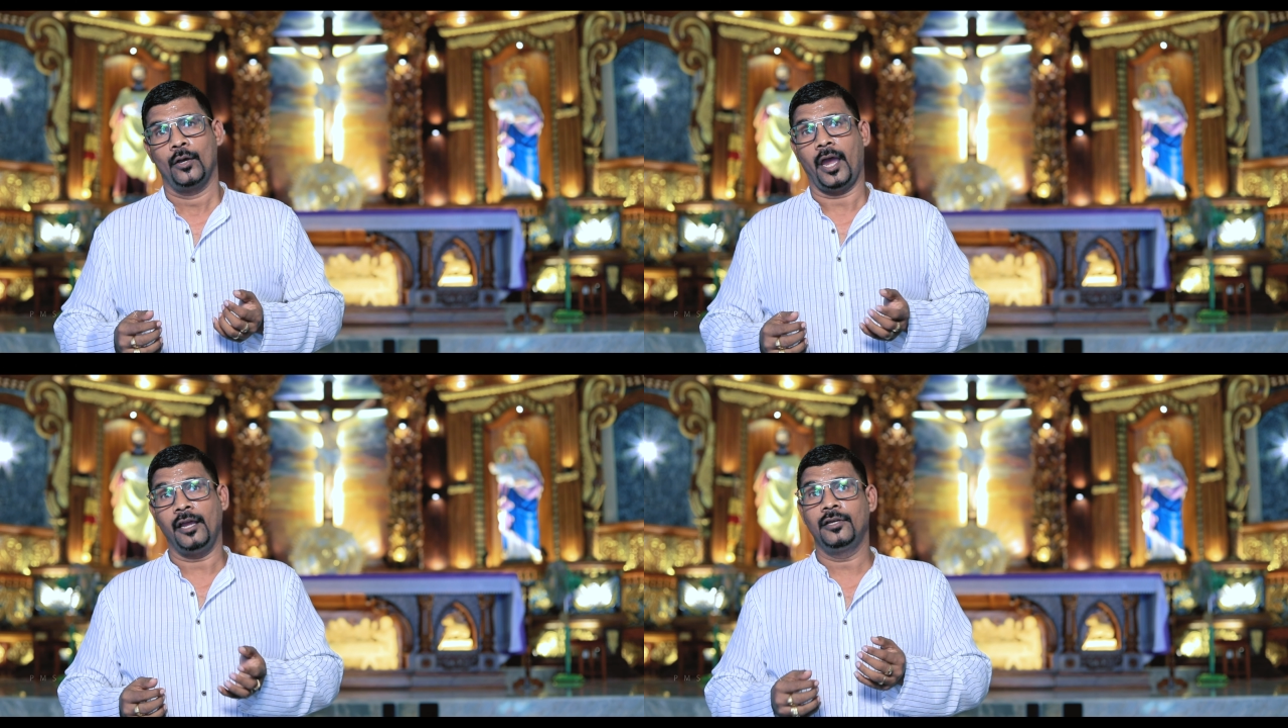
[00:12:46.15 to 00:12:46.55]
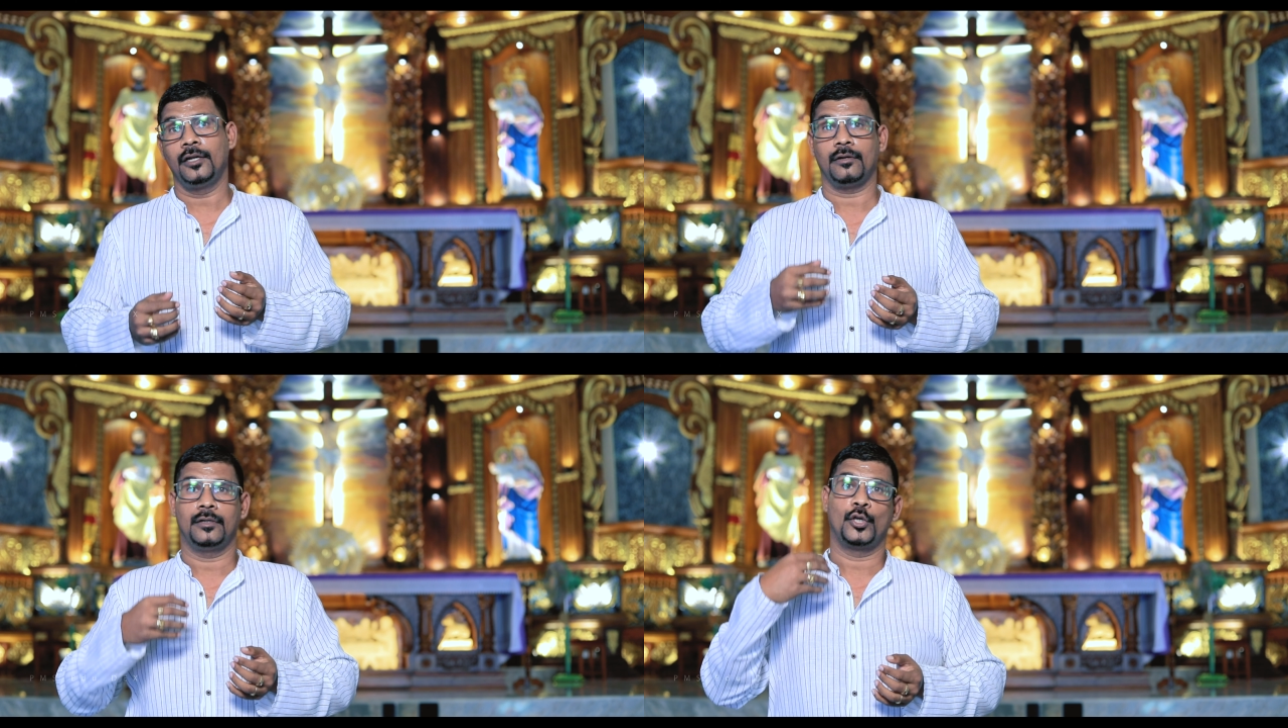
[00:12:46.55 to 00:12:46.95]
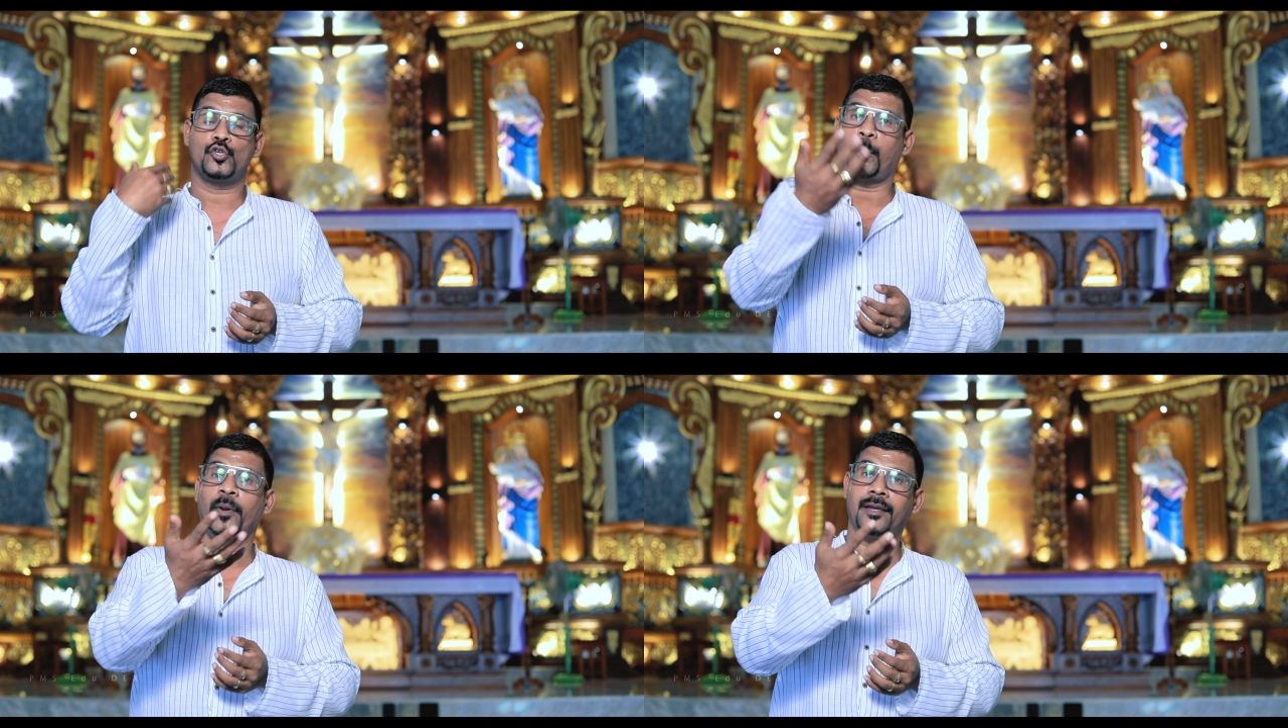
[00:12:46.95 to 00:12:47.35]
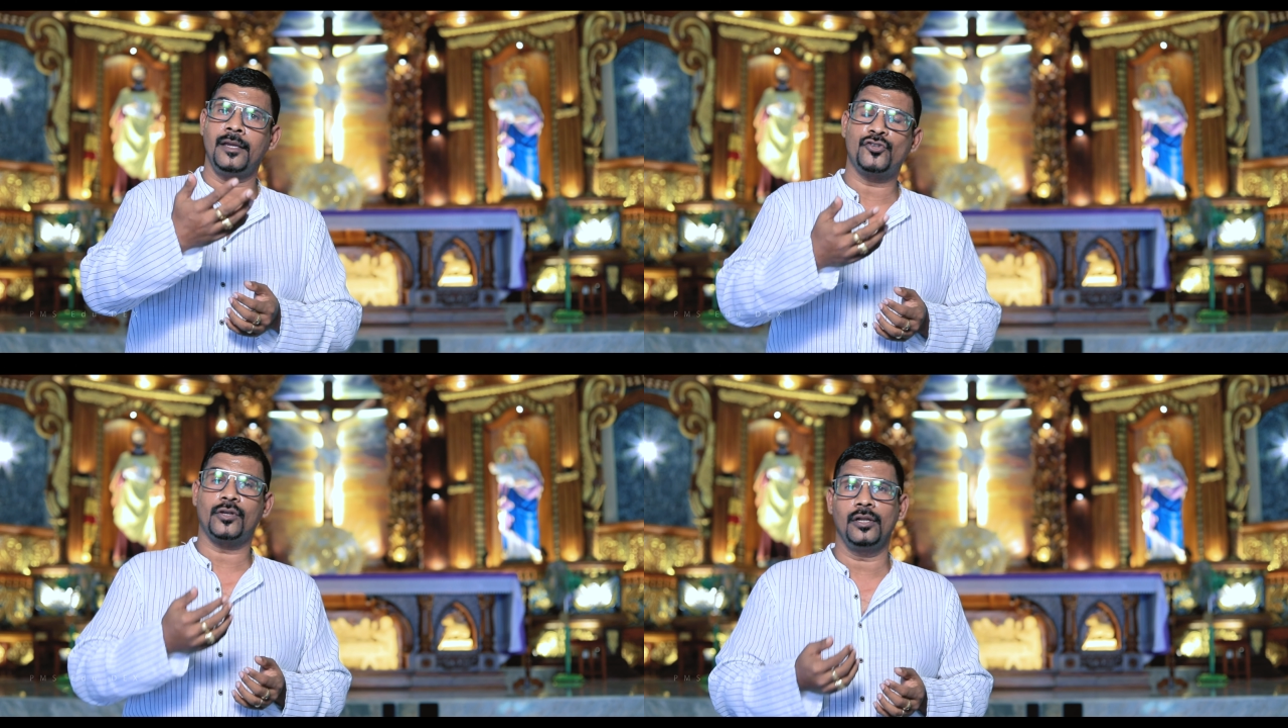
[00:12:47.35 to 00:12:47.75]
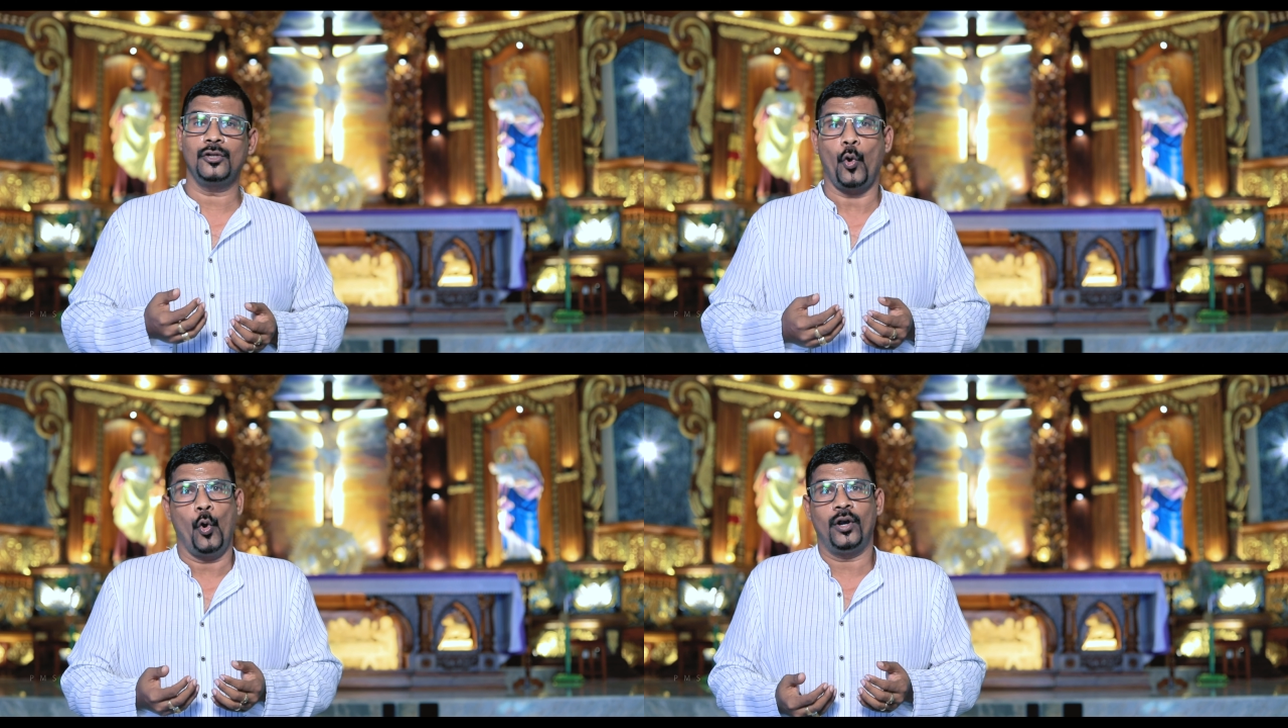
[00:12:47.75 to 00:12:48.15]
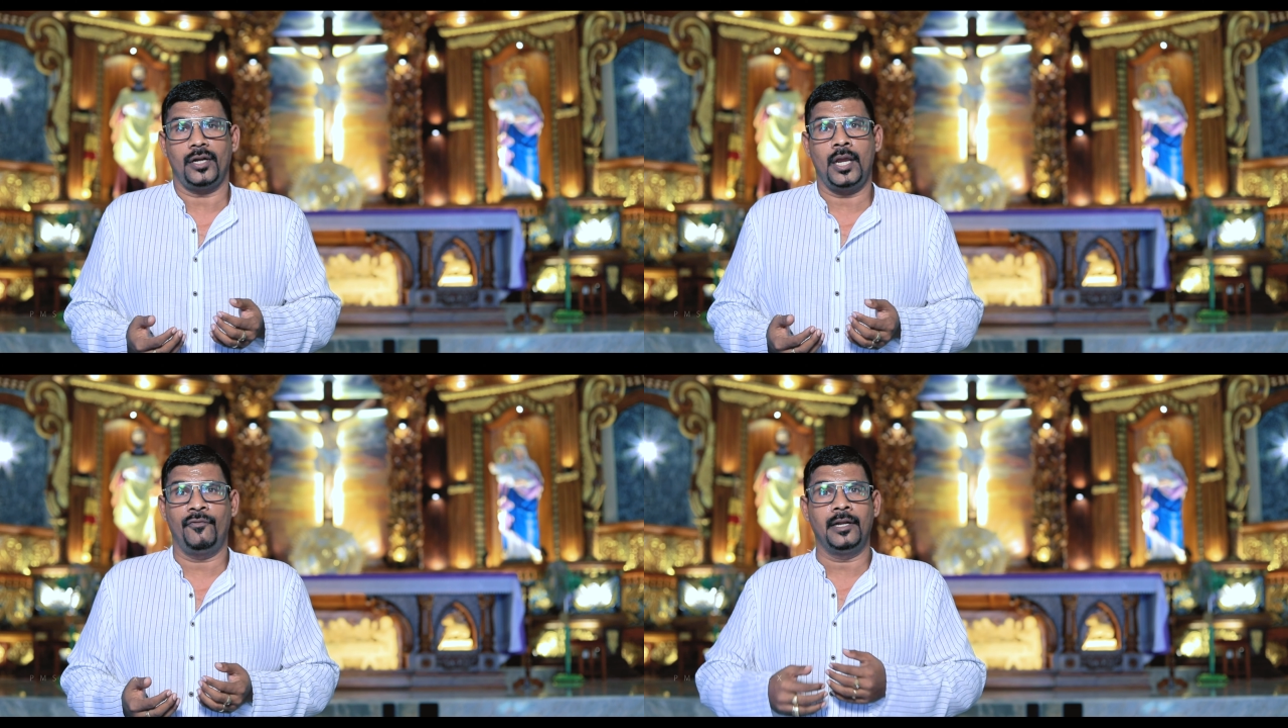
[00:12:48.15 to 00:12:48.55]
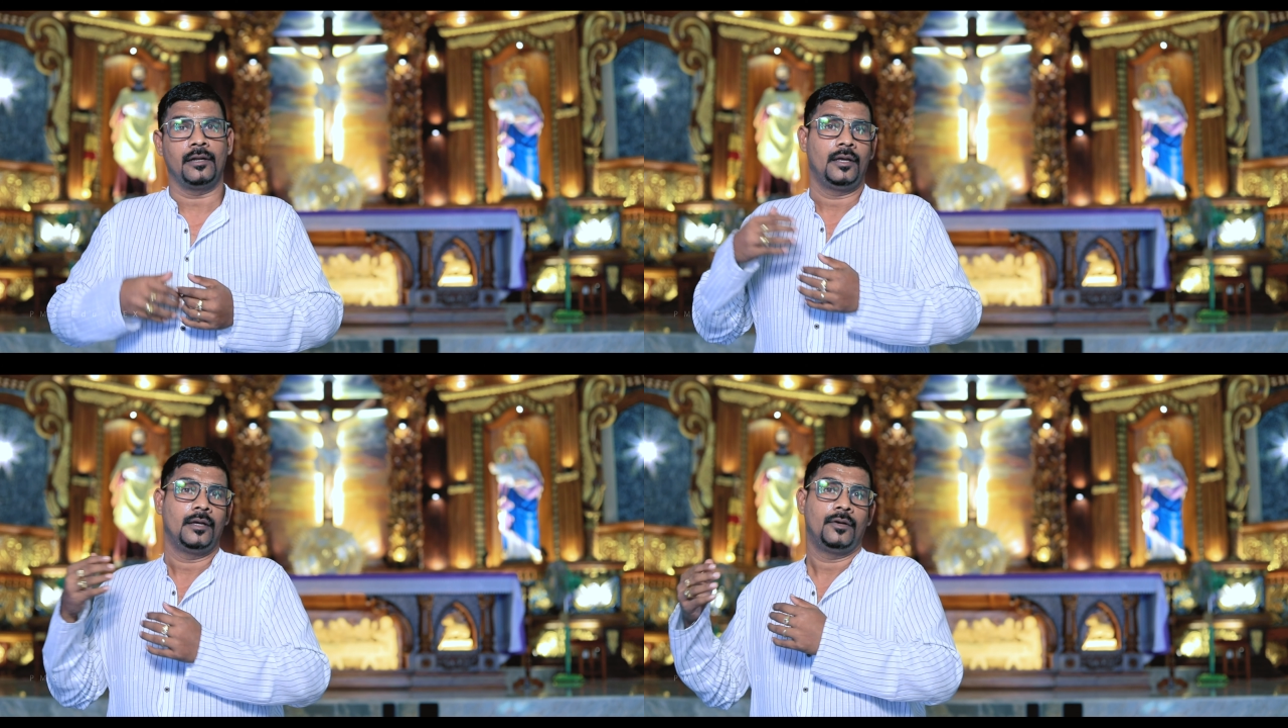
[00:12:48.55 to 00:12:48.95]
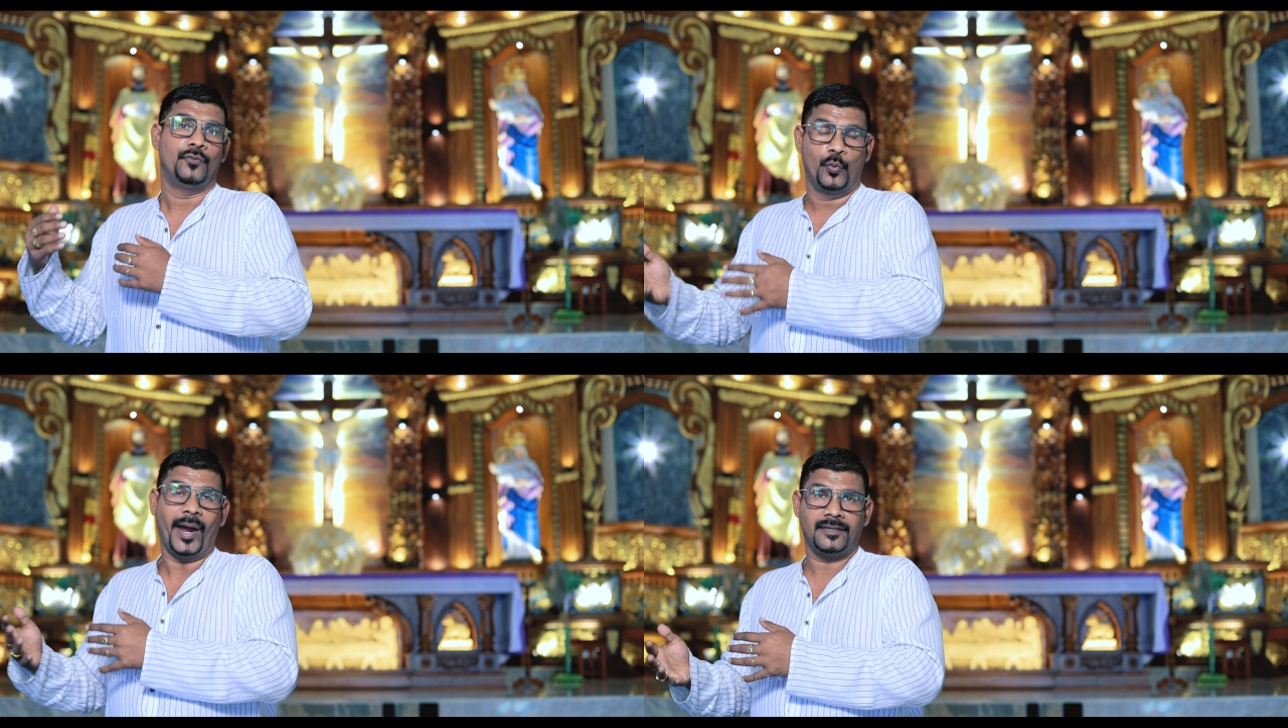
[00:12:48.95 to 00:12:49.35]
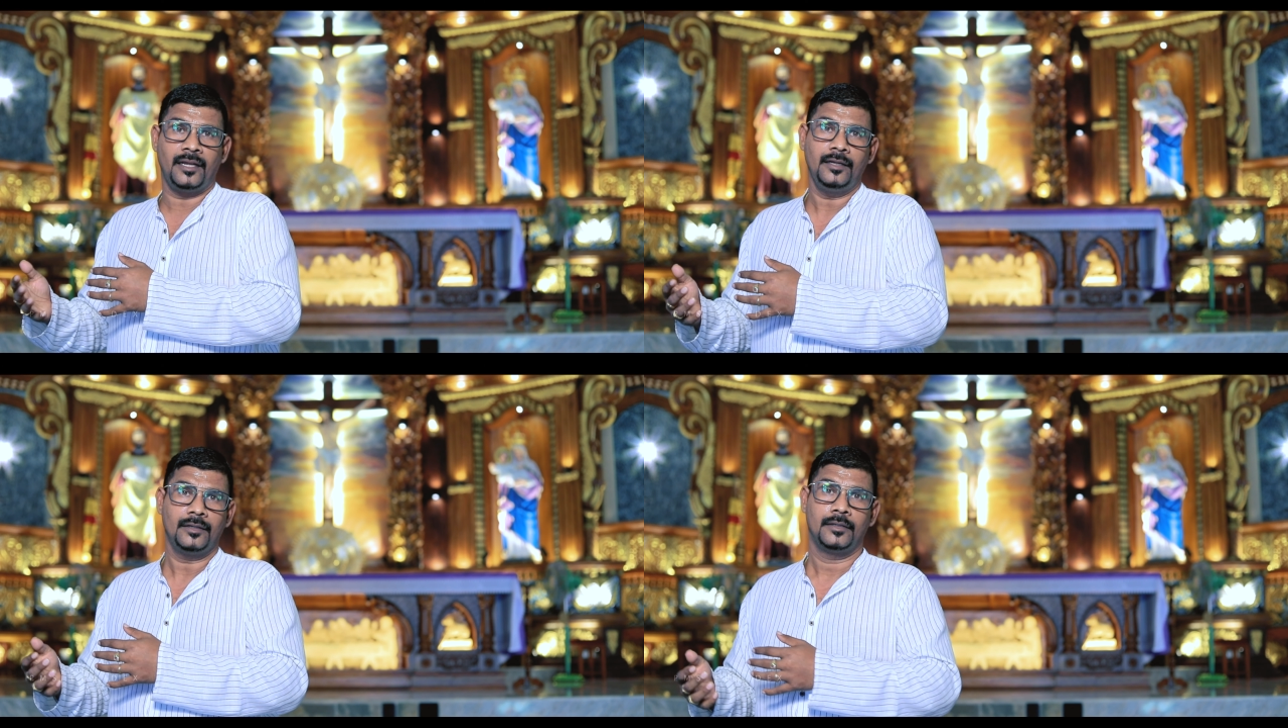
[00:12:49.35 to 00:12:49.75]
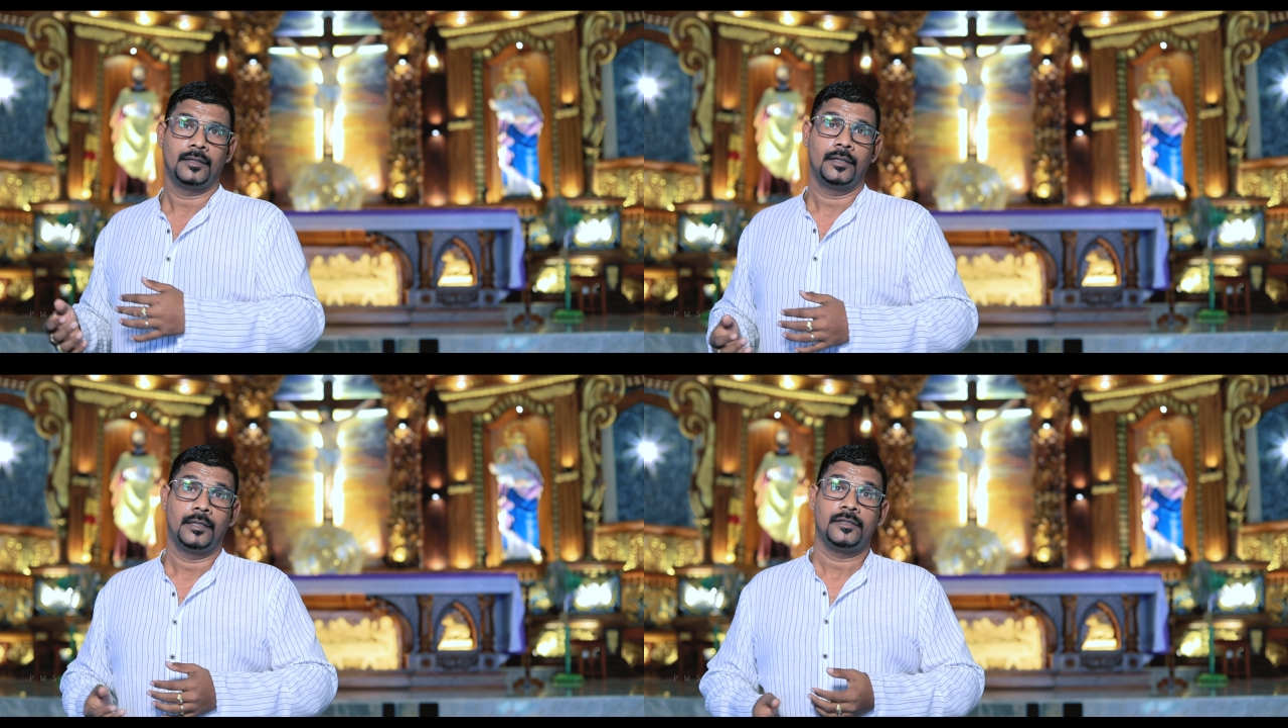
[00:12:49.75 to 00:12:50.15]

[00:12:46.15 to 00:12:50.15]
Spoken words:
either speaking skill or even writing.